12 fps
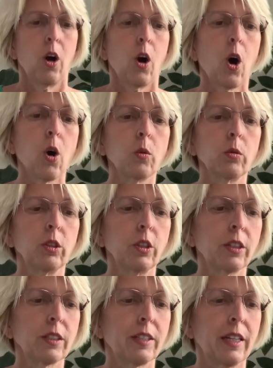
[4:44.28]
"Oh,
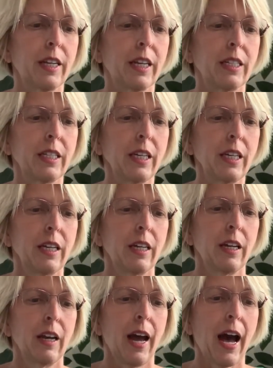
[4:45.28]
look," said Andy.
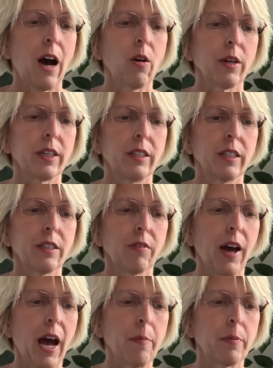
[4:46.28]
"How can this have
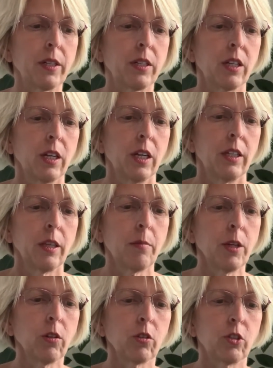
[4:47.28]
happened? The
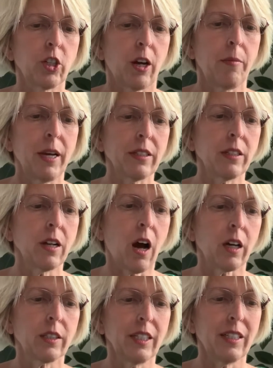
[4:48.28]
milk jug has
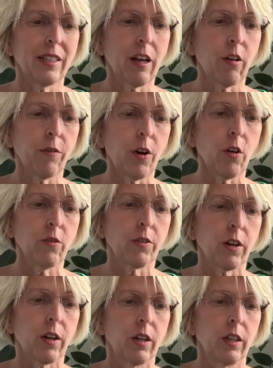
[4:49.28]
knocked itself
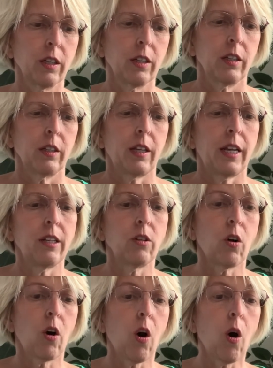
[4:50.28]
over." "And
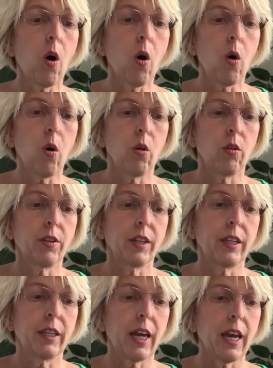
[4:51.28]
all the
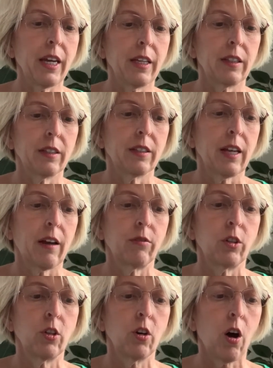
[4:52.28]
cakes
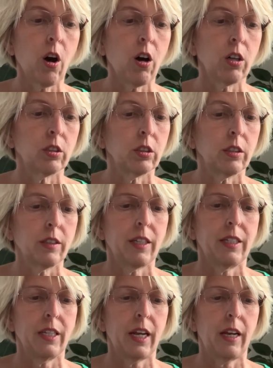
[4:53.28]
have gone,"
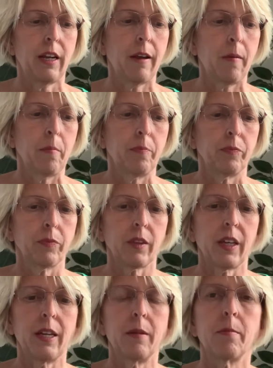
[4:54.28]
said Teddy.
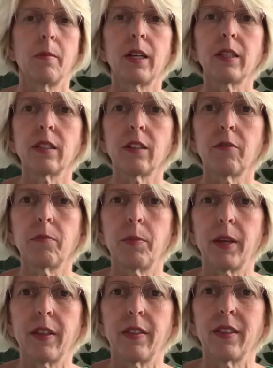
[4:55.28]
"It must have
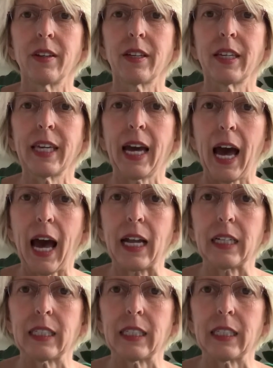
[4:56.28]
been the cat."